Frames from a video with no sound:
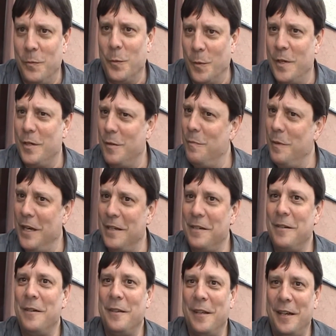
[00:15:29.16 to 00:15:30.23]
We should make
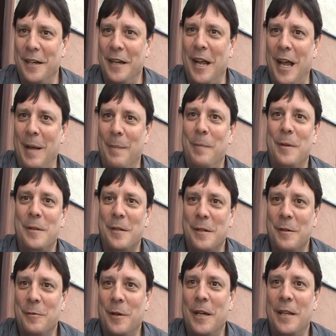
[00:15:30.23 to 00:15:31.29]
sure that it happens in
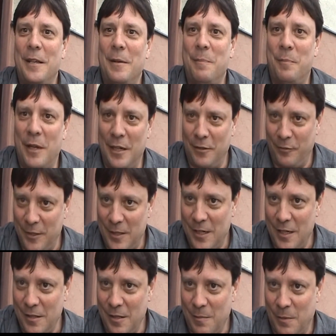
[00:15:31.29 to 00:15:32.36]
a way that benefits
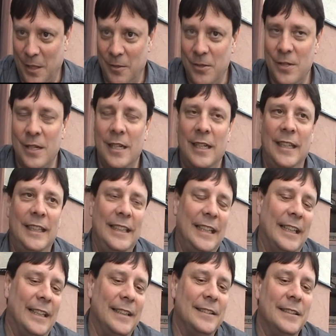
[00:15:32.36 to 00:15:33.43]
us the most.
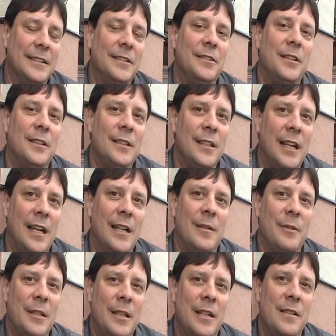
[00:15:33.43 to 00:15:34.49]
And I think there's a lot
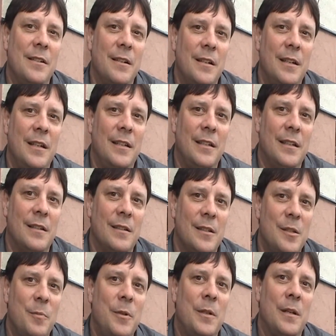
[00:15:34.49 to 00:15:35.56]
of attention to detail that
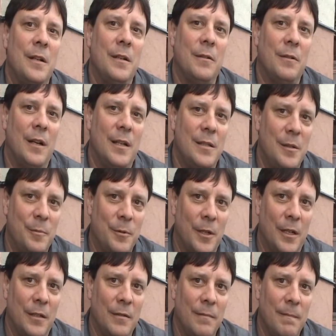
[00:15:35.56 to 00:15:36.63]
needs to be done across the
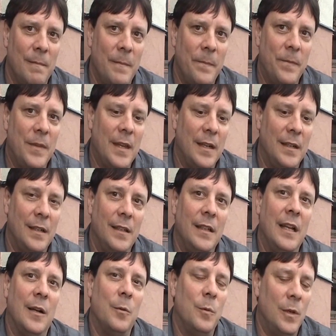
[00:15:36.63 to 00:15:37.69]
board. You.
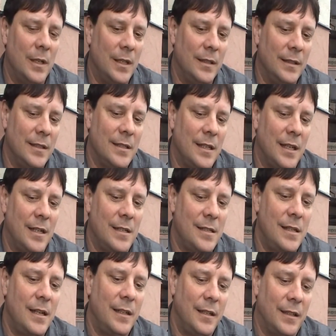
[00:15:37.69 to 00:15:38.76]
Now, one of the things Sorry. I got to
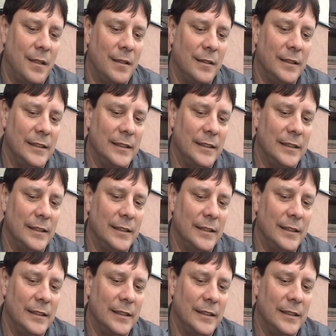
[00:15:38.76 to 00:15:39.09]
say here,